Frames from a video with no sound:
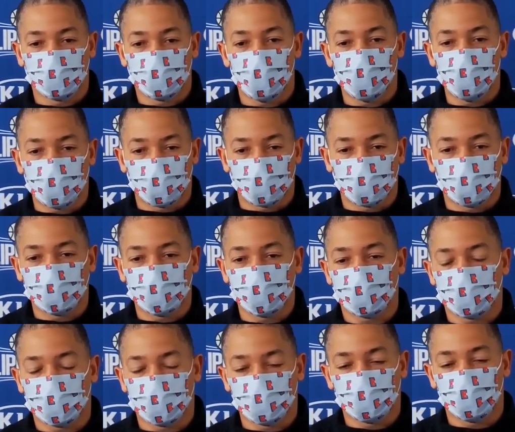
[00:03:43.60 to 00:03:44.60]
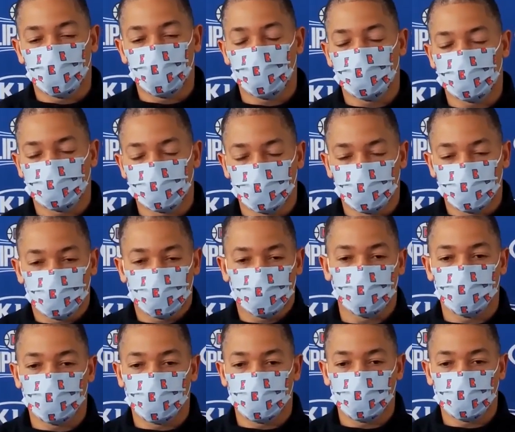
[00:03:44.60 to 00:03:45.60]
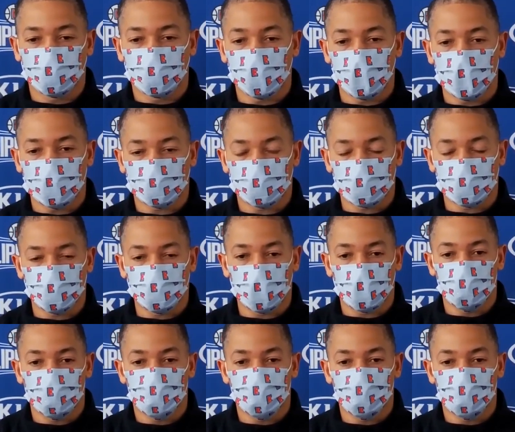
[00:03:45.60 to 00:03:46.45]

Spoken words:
I mean early in the third quarter, so he has to come out.